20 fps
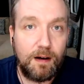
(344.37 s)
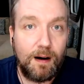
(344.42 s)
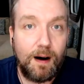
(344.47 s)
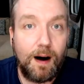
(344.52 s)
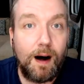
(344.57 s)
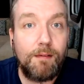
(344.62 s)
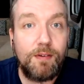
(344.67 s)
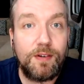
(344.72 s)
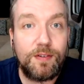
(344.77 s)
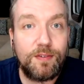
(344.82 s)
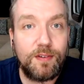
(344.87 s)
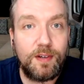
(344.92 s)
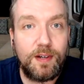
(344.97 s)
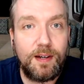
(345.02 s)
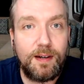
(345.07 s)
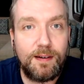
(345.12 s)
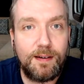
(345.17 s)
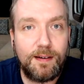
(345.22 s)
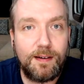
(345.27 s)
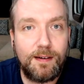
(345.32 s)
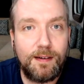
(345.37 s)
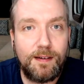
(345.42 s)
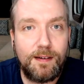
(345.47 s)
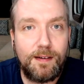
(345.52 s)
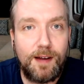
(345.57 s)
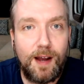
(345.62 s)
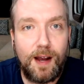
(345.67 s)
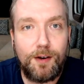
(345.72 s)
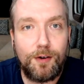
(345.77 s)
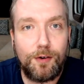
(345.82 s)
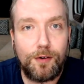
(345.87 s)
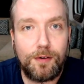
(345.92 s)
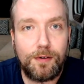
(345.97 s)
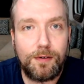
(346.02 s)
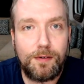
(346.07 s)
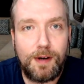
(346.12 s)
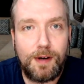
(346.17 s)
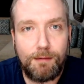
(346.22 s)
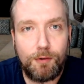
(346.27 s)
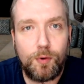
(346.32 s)
Obviously, Daniel
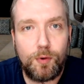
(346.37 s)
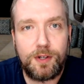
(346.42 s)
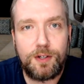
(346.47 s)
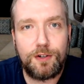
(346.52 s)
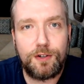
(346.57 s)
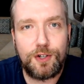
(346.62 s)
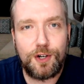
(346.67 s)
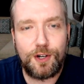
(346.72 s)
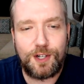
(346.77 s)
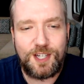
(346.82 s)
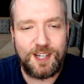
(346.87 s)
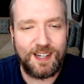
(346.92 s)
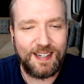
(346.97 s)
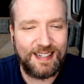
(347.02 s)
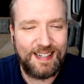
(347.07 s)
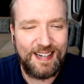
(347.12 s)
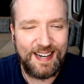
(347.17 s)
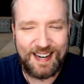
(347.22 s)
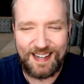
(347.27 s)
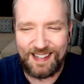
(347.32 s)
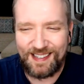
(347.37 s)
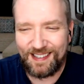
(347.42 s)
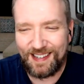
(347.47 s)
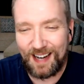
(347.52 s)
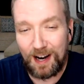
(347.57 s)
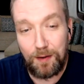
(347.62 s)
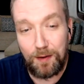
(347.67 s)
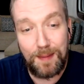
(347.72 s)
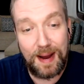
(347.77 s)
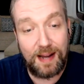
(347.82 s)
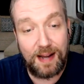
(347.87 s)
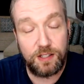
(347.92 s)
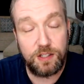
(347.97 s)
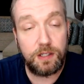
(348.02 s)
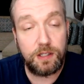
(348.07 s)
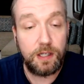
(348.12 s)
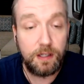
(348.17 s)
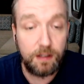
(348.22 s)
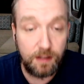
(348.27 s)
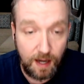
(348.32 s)
never went to church again. And I imagine
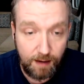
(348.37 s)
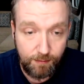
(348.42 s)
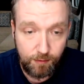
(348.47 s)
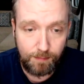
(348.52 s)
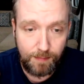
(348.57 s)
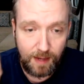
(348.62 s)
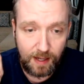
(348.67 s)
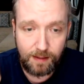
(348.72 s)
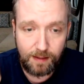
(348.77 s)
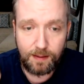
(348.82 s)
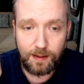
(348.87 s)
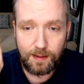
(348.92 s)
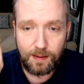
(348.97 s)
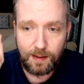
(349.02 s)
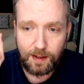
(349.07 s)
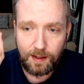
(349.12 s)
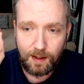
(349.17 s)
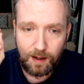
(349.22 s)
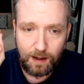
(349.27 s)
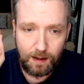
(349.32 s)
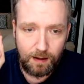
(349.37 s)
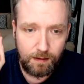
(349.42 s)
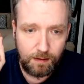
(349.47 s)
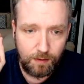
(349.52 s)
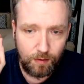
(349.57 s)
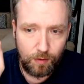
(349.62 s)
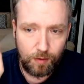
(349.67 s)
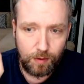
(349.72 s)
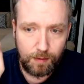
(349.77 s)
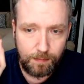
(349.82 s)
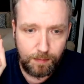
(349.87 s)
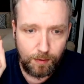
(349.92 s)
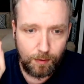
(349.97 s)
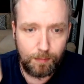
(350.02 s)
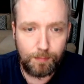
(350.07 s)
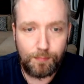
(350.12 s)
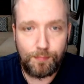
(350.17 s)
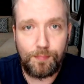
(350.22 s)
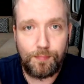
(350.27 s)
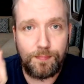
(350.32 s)
he never met uh, or,
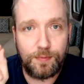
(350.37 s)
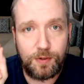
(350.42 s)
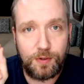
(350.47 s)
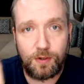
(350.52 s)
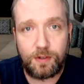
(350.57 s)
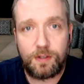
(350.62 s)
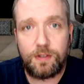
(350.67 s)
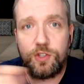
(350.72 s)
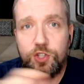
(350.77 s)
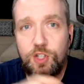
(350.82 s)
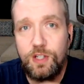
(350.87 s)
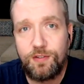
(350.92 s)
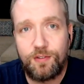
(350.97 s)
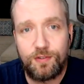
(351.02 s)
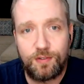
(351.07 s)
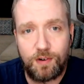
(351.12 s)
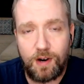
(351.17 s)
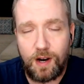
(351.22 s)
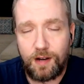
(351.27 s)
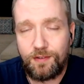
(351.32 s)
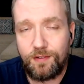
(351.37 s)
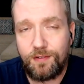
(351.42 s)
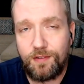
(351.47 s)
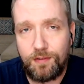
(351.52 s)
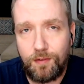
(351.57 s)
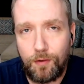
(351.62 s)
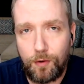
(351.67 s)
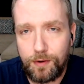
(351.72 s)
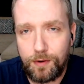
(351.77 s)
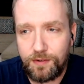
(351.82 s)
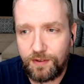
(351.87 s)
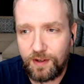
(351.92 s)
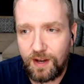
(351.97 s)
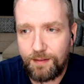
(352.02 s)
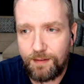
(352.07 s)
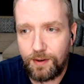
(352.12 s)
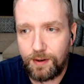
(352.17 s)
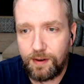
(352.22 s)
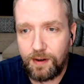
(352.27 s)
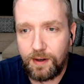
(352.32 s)
or took Jesus Christ as his Lord and
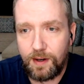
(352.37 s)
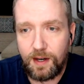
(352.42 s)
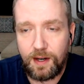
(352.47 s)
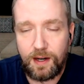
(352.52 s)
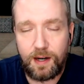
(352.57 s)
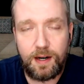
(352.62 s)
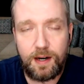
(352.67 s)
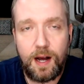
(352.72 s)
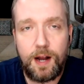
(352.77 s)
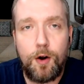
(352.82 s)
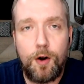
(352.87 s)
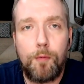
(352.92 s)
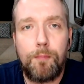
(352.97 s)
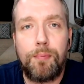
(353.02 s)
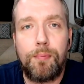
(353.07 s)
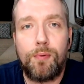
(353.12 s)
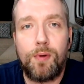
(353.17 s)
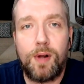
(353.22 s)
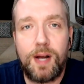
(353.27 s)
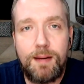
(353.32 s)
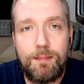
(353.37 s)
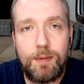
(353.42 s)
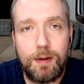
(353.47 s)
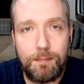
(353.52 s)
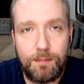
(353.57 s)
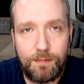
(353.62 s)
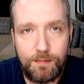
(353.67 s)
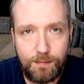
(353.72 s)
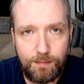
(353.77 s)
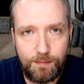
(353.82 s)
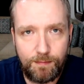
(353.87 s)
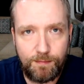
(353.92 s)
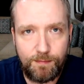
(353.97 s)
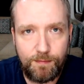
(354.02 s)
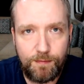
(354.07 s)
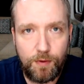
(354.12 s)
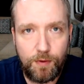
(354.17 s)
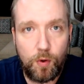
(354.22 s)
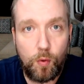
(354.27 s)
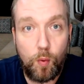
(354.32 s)
Savior. And I don't blame him
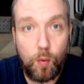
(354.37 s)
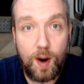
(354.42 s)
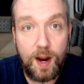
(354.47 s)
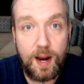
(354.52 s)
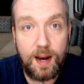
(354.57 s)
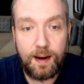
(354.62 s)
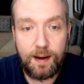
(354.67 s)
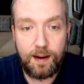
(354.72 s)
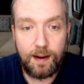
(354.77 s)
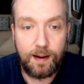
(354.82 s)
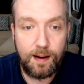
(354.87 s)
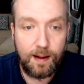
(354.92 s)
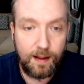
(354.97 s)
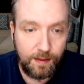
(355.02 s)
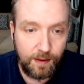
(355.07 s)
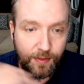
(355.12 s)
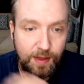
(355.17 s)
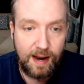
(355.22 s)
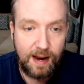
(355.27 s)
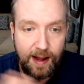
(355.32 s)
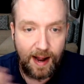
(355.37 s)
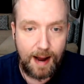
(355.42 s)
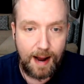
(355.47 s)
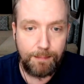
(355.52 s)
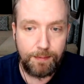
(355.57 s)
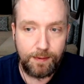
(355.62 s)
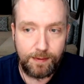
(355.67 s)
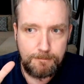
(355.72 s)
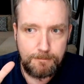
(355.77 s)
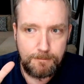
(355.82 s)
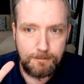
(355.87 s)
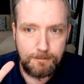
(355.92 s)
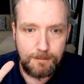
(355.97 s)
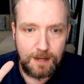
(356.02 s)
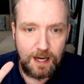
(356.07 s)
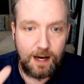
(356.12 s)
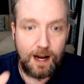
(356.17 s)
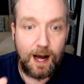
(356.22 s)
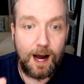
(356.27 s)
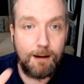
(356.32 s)
for the way that that happened.
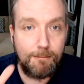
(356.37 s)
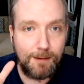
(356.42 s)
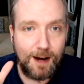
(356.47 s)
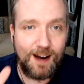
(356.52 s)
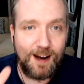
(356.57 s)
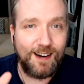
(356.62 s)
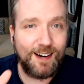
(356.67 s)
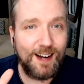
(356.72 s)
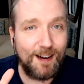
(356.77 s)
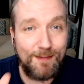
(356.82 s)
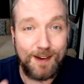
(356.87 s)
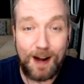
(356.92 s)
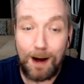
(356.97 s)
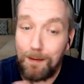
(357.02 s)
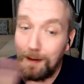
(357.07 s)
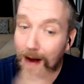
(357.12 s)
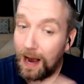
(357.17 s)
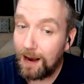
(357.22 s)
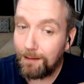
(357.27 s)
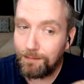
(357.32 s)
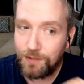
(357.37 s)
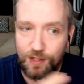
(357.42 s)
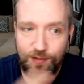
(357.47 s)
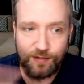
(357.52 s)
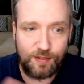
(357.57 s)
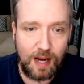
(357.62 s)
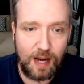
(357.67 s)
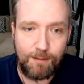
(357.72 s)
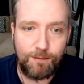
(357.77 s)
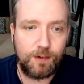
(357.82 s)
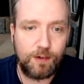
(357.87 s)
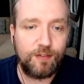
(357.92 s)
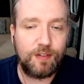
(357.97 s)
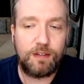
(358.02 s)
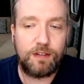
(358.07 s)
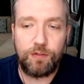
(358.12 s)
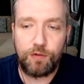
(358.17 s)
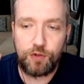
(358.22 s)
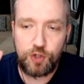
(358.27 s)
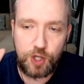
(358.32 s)
And I'm not, I'm just not for
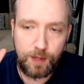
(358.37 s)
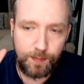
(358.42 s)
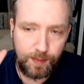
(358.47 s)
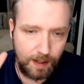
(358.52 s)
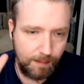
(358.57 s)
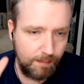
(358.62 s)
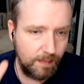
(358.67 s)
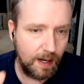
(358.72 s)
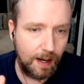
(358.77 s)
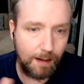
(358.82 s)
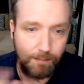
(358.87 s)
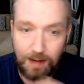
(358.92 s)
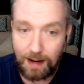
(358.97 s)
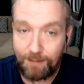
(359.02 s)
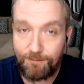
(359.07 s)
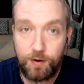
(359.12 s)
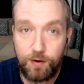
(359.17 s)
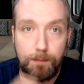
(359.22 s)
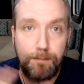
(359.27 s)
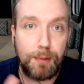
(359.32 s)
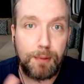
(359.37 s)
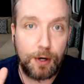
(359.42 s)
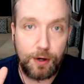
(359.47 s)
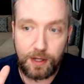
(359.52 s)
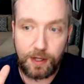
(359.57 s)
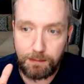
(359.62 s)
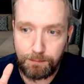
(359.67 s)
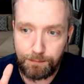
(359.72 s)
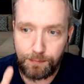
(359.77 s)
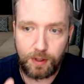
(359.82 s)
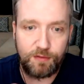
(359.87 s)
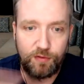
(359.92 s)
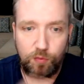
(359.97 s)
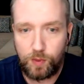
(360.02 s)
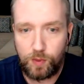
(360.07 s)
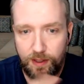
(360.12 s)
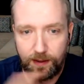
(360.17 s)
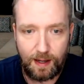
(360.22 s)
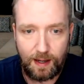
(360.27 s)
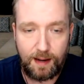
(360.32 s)
censorship, and I'm not, I'm not for burning books and
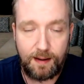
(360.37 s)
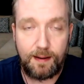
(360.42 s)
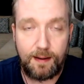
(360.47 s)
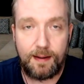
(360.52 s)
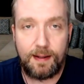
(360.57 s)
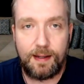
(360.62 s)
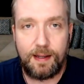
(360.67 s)
whatnot.